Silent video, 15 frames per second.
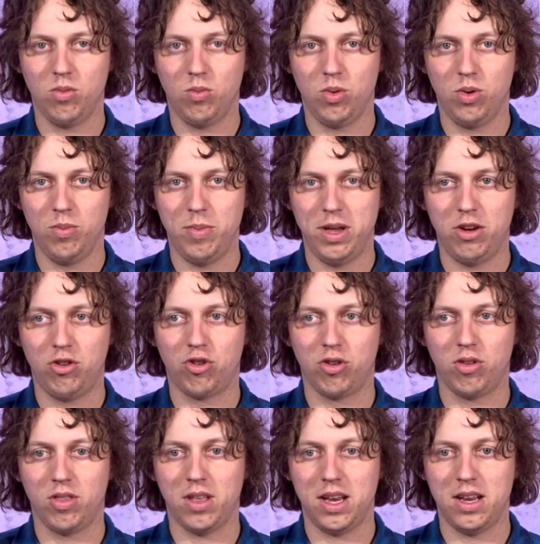will make
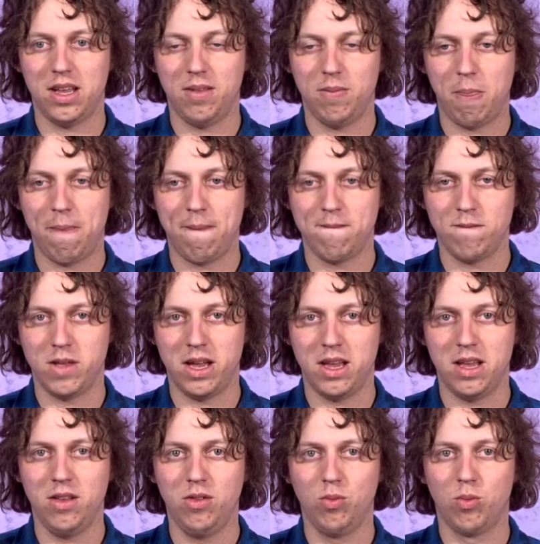sure that
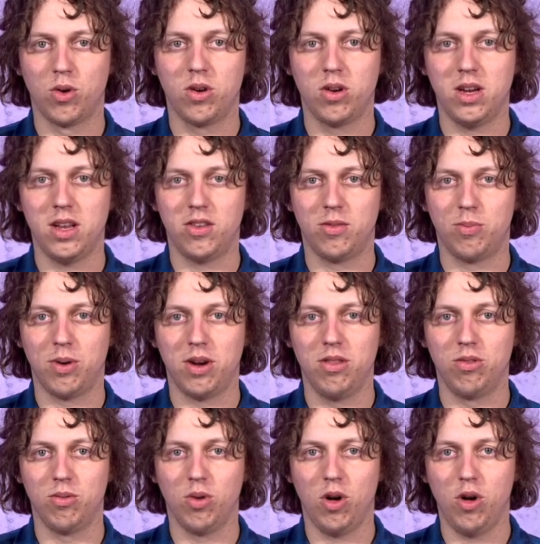his word is spread
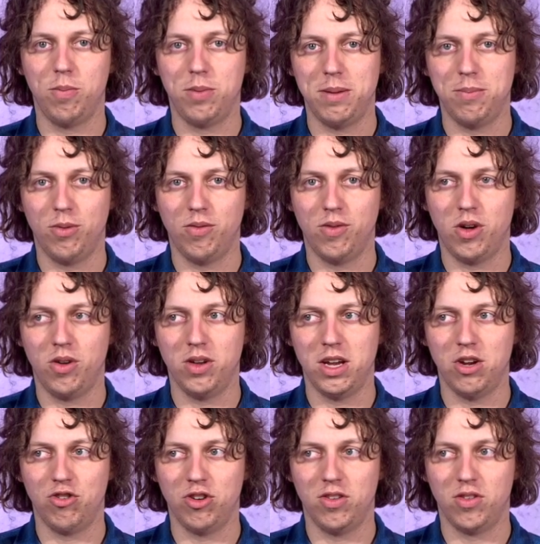through all people of all
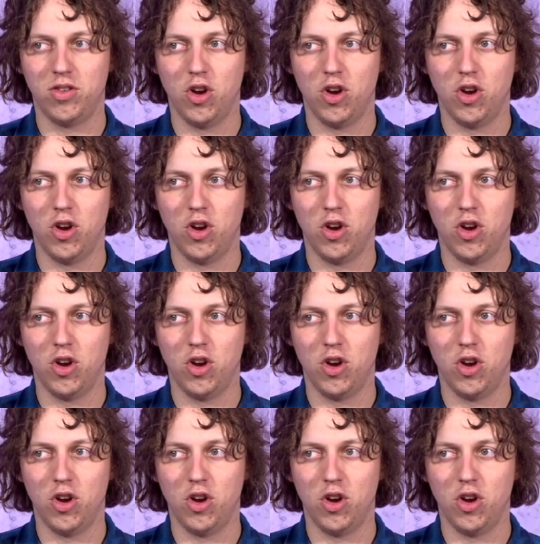nations,